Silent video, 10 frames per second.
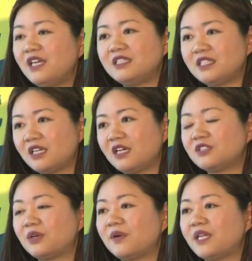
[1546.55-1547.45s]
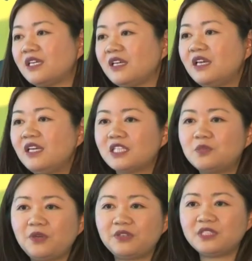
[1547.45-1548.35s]
India has already
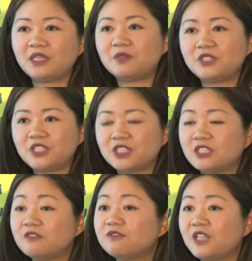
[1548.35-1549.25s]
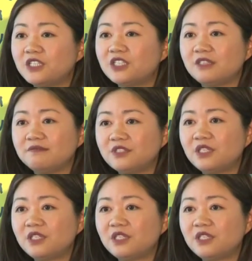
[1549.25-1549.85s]
experienced double-digit inflation.